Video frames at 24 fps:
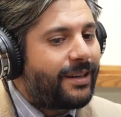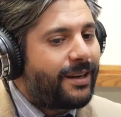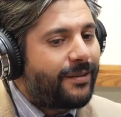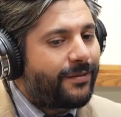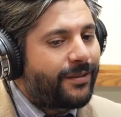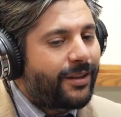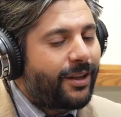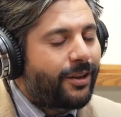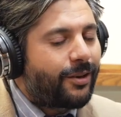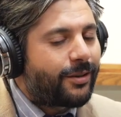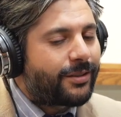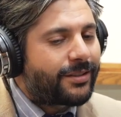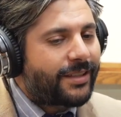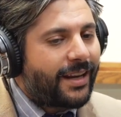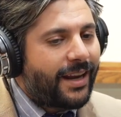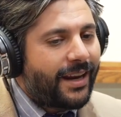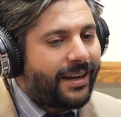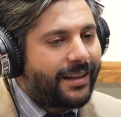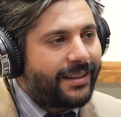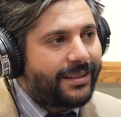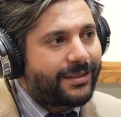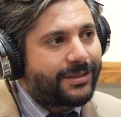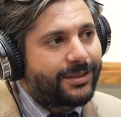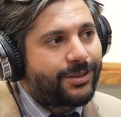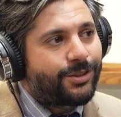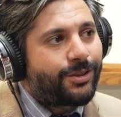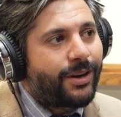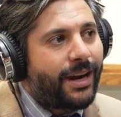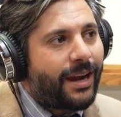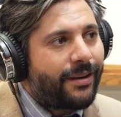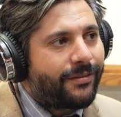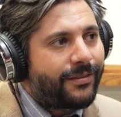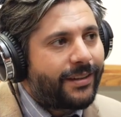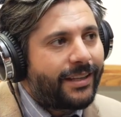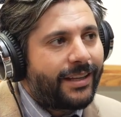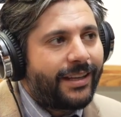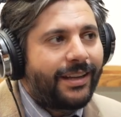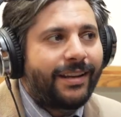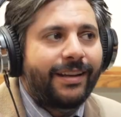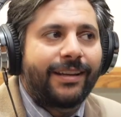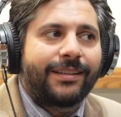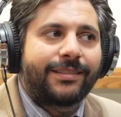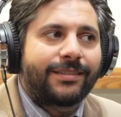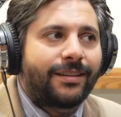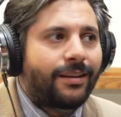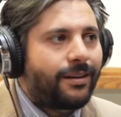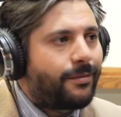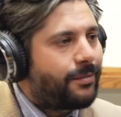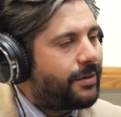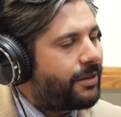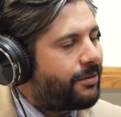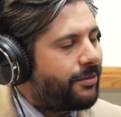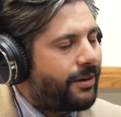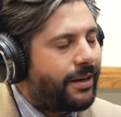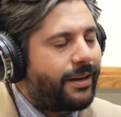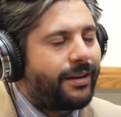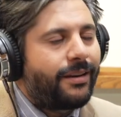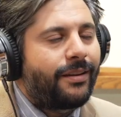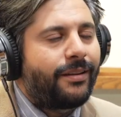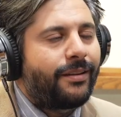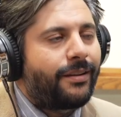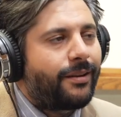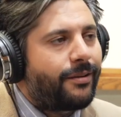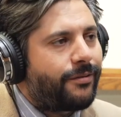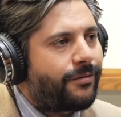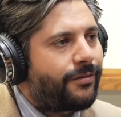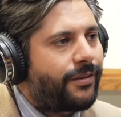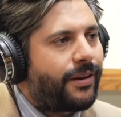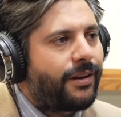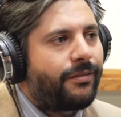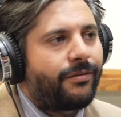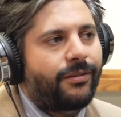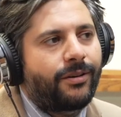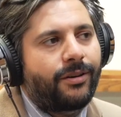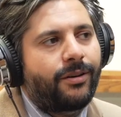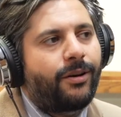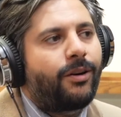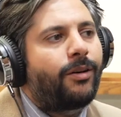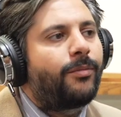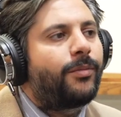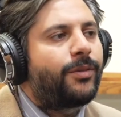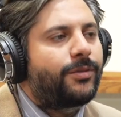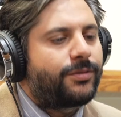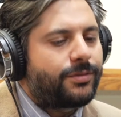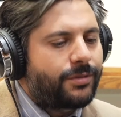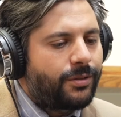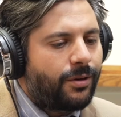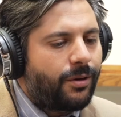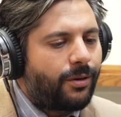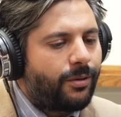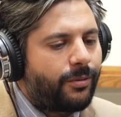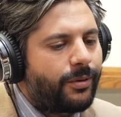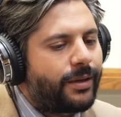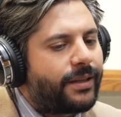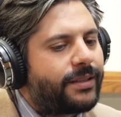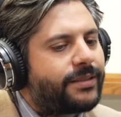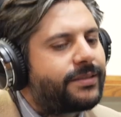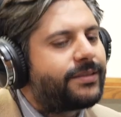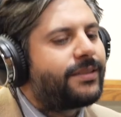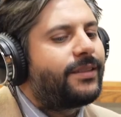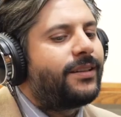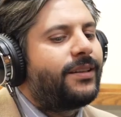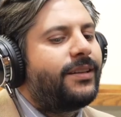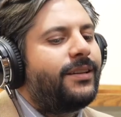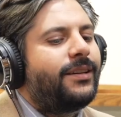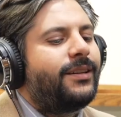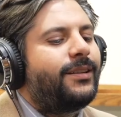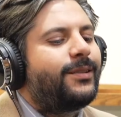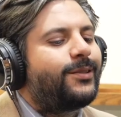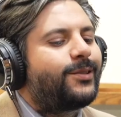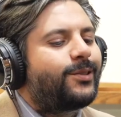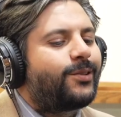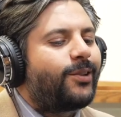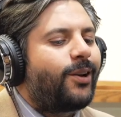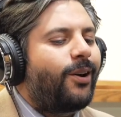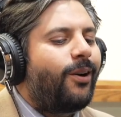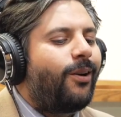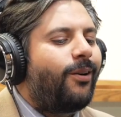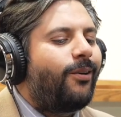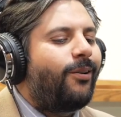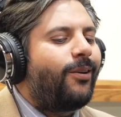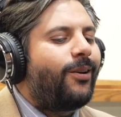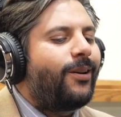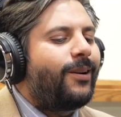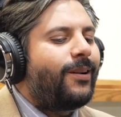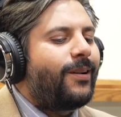the other side is drafting it, it's going to be written in their favor almost always. So,